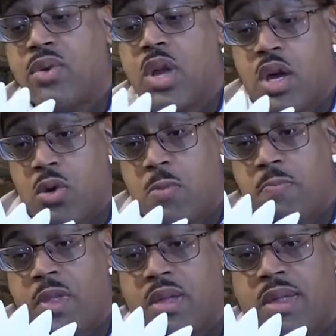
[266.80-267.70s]
know
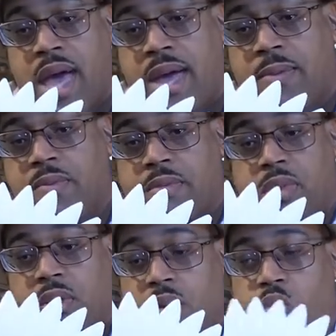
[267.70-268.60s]
that
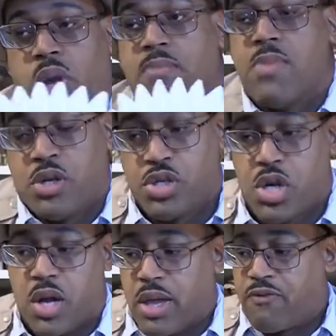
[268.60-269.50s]
where most
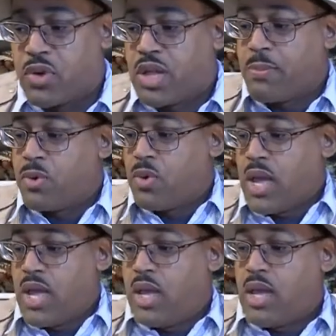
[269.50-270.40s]
sharks, like for example, a,
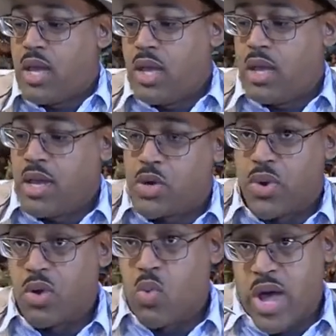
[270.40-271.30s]
a, a
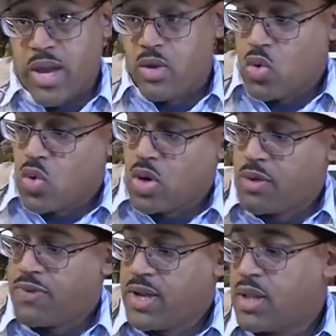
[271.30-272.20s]
great white, or
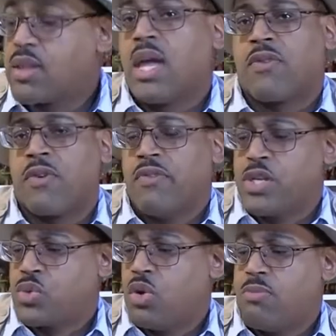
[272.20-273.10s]
if, in this case for
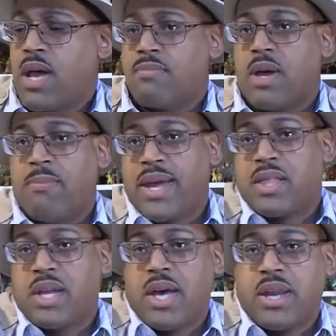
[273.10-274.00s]
visual, my, my
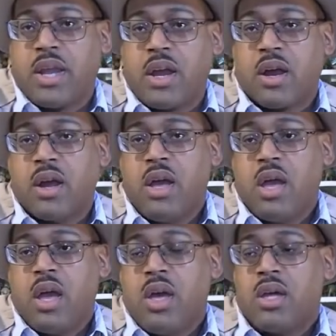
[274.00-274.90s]
megalodon here,
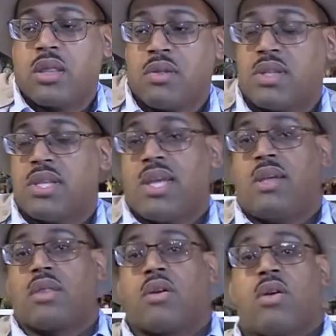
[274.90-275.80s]
so the
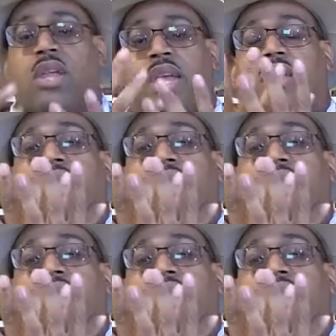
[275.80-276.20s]
teeth are like,